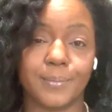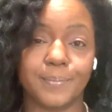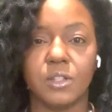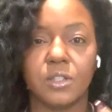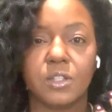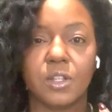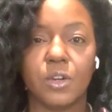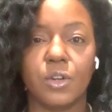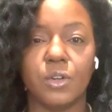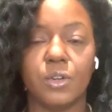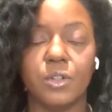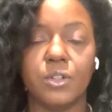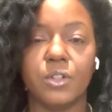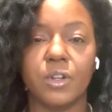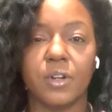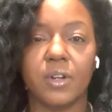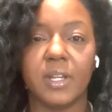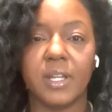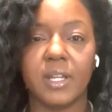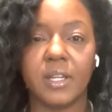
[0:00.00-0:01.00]
So
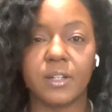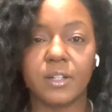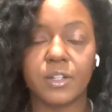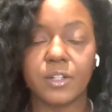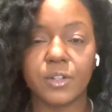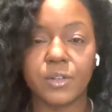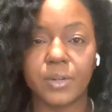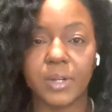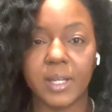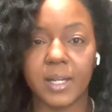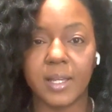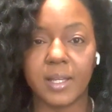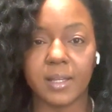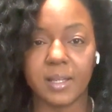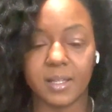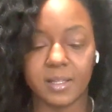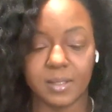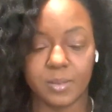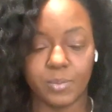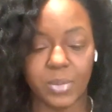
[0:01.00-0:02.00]
your inner critic
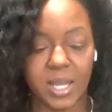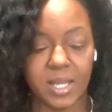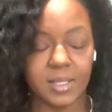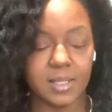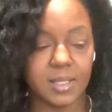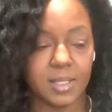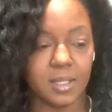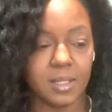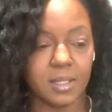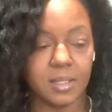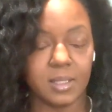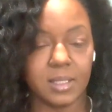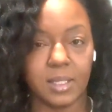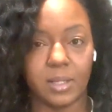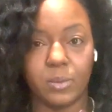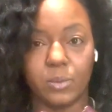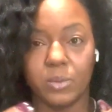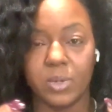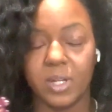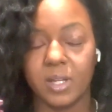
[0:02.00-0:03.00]
is basically
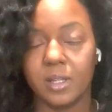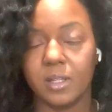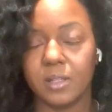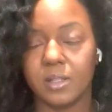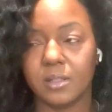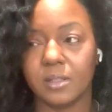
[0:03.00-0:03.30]
what